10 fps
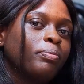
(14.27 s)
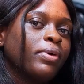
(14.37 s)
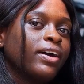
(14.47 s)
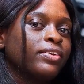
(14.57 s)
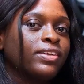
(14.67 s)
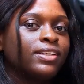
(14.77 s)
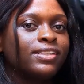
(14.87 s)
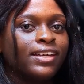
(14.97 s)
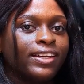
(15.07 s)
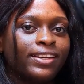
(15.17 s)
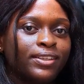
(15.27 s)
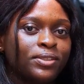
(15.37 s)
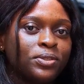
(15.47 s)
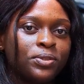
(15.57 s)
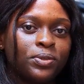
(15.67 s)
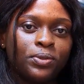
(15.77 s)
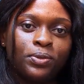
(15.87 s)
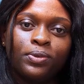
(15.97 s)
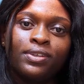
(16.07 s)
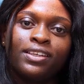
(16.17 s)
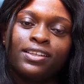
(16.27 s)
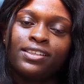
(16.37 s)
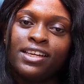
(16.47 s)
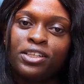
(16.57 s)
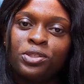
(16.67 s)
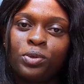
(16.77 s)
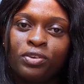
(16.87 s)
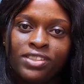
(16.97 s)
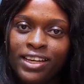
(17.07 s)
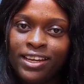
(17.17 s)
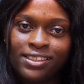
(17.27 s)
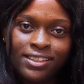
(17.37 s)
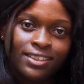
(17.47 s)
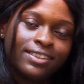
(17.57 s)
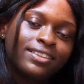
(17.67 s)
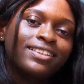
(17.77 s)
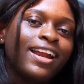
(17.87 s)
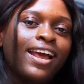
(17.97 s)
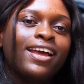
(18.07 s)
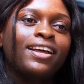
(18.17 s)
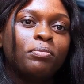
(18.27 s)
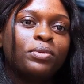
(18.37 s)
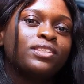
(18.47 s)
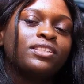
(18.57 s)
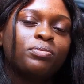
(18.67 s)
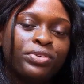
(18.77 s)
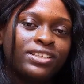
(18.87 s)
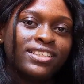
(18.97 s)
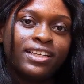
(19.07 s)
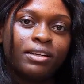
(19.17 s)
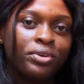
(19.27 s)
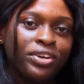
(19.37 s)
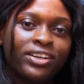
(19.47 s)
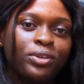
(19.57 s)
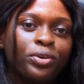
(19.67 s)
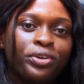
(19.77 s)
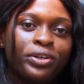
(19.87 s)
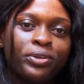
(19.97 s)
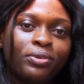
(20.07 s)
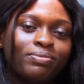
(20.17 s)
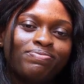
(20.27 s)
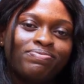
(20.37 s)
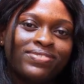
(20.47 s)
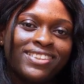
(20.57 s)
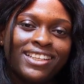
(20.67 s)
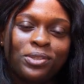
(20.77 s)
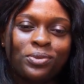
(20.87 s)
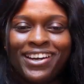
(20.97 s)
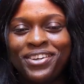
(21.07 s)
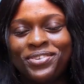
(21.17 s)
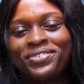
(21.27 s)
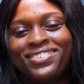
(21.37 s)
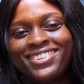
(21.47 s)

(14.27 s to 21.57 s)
math and science to kids aged 12 to 18 using the British and American curriculum. That's what I do.